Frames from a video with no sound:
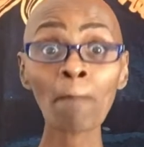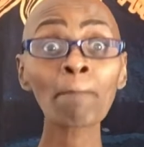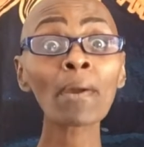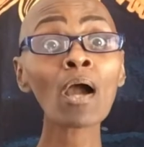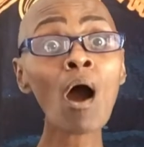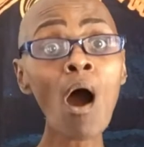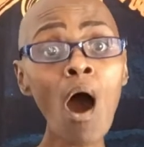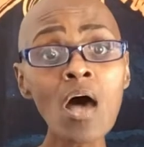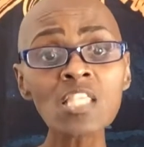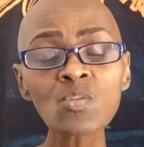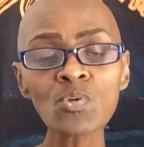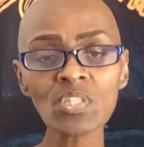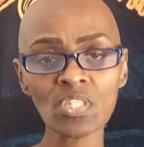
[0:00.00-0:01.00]

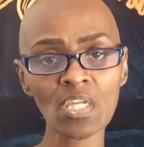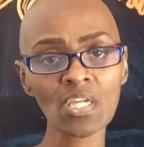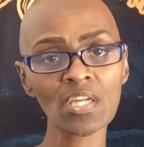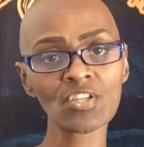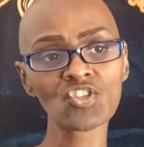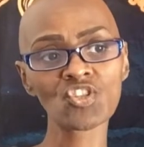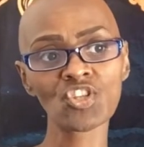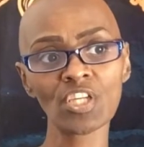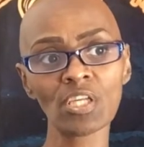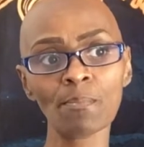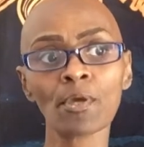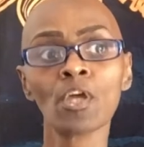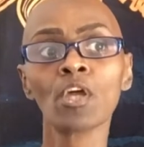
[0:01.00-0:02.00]
Because we think it's
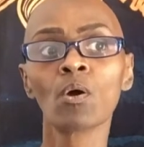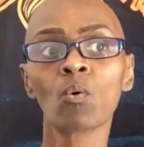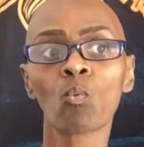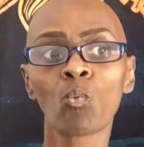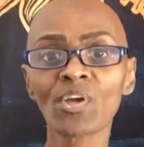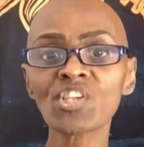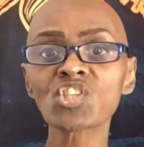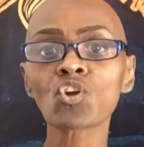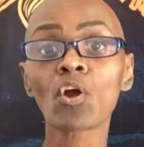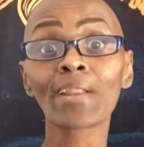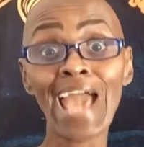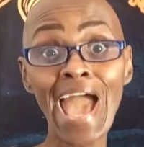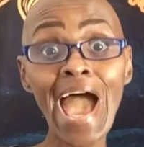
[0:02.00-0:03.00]
cheap, we
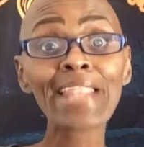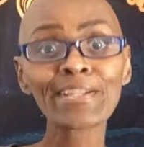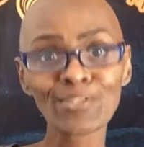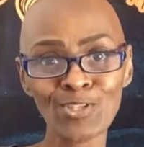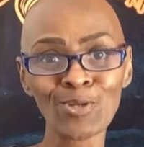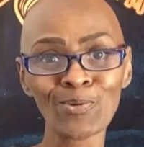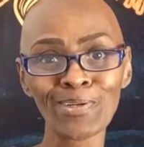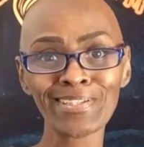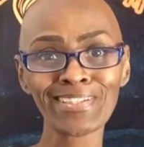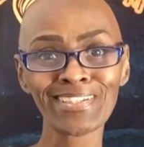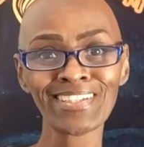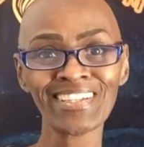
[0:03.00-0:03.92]
start adding to it.